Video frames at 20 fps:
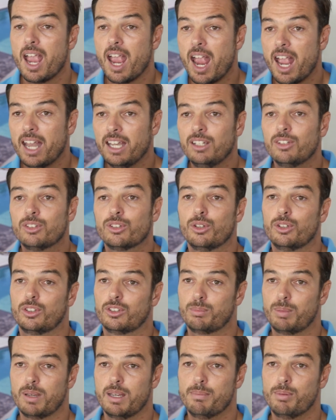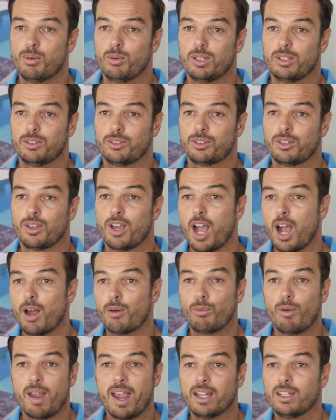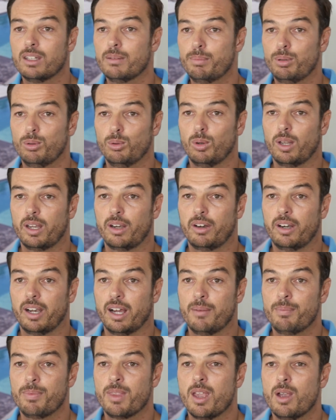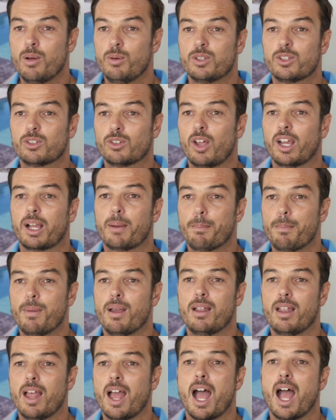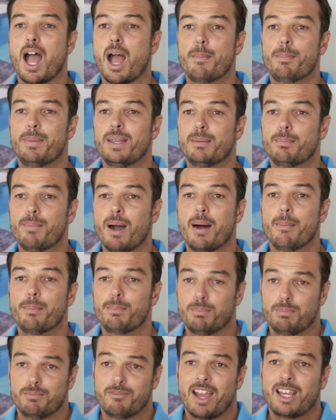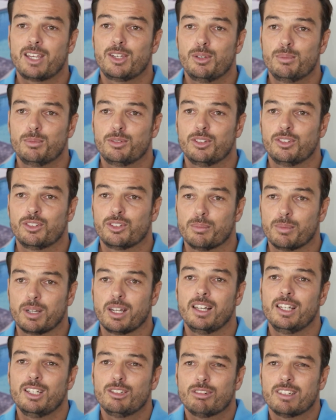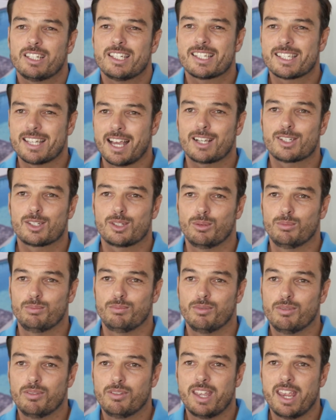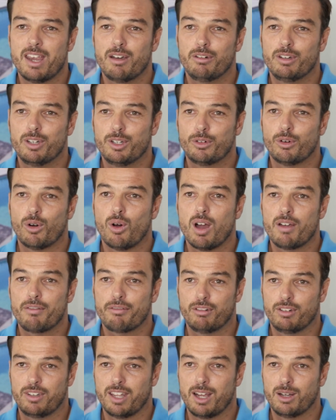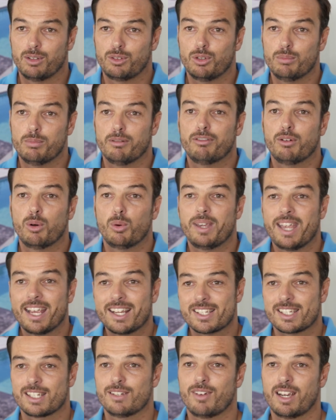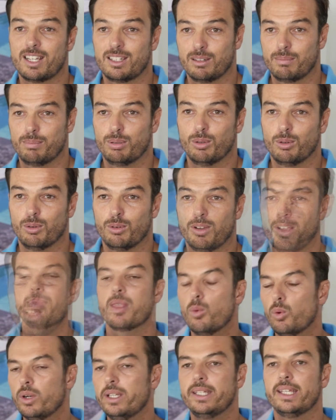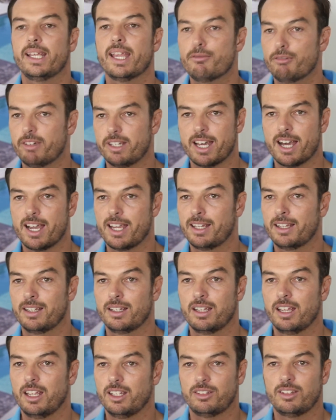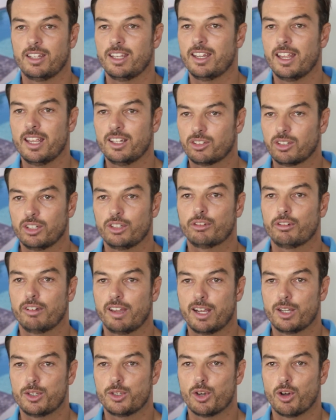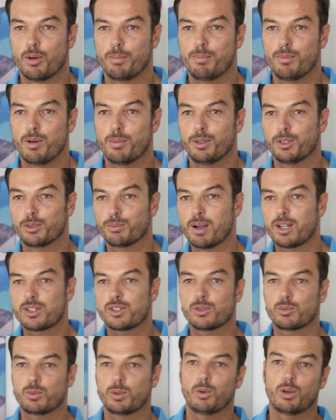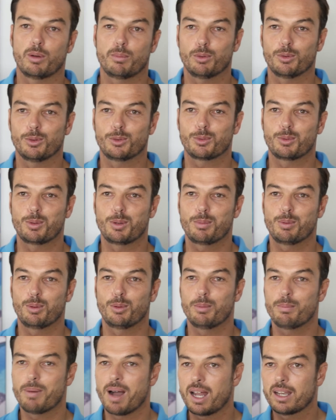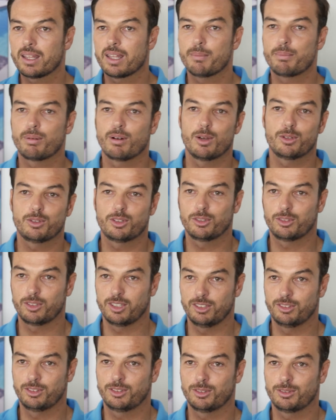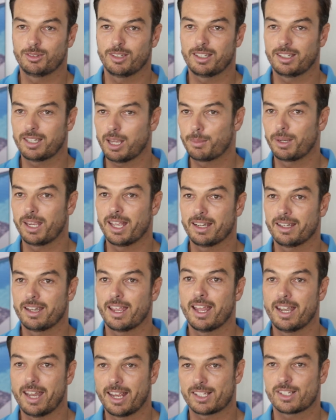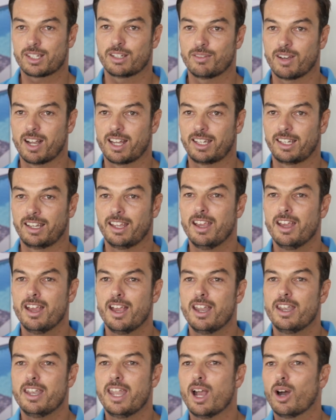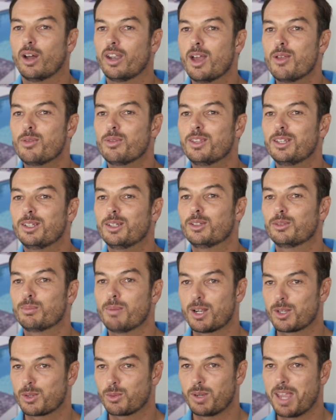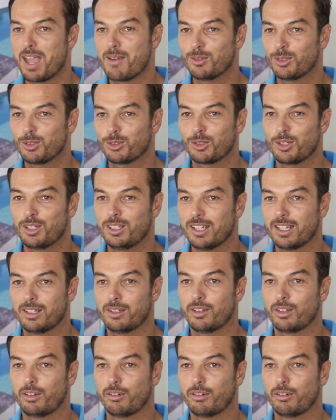and insert spear points around the pool area, which is like a big pump and vacuum system, and it literally sucks the area dry for a day or two before we excavate the pool. We dig every day. It's literally our job. I mean, as much as we want to put the swimming pool in, part of that process is coming out and excavating. Now, I don't think there's much we haven't seen under the